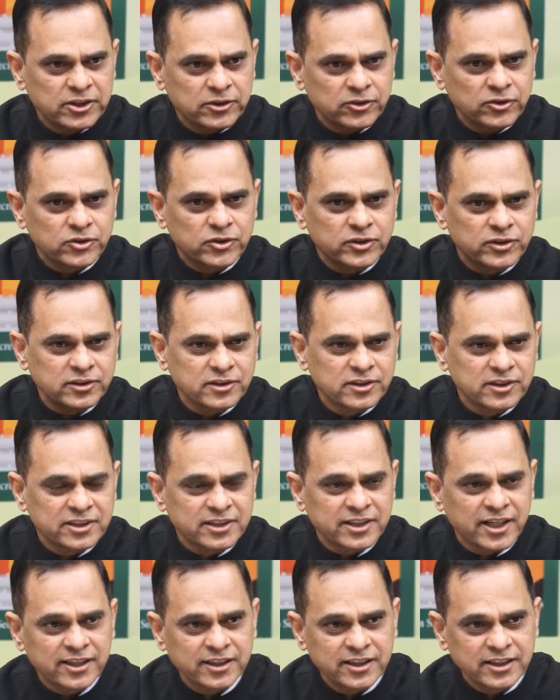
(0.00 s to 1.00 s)
to
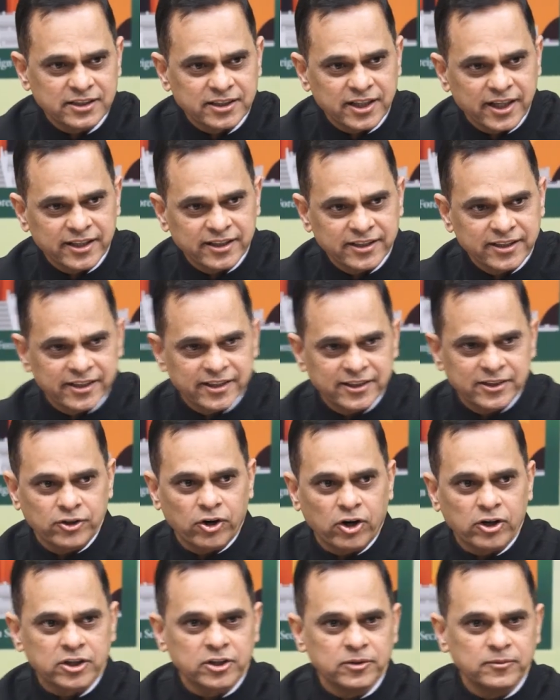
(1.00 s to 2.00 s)
study China and
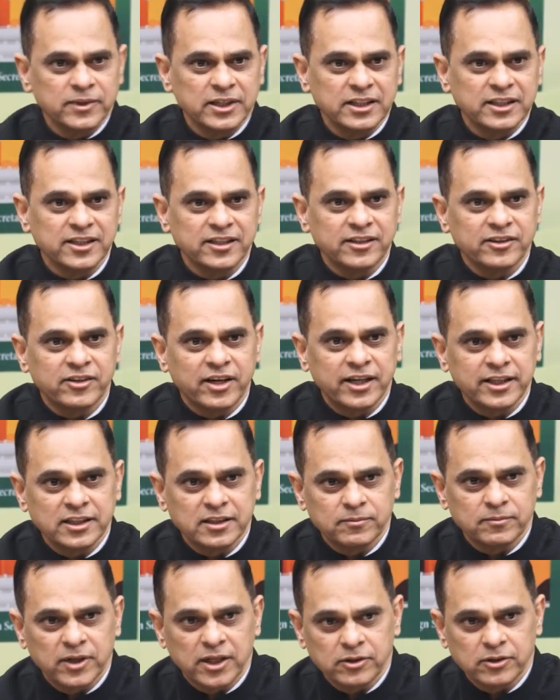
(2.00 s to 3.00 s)
document and write
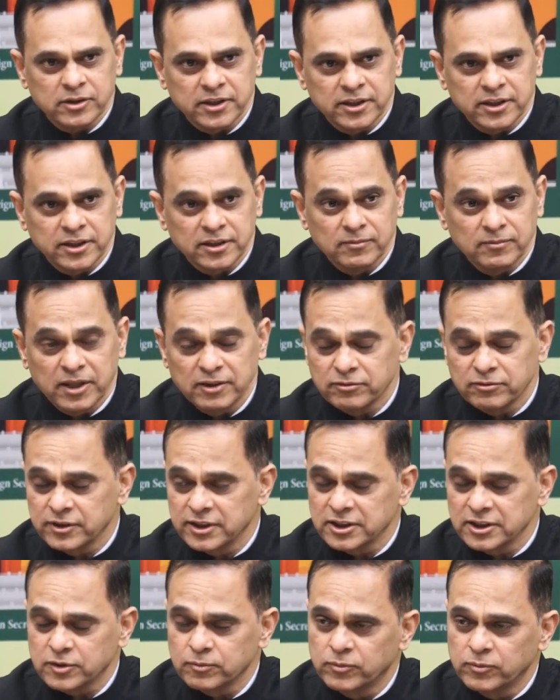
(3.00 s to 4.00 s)
about it in my
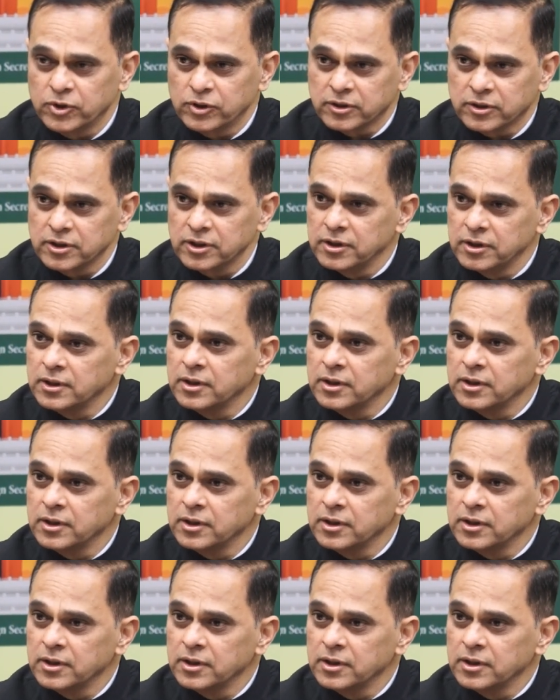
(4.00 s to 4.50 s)
first book,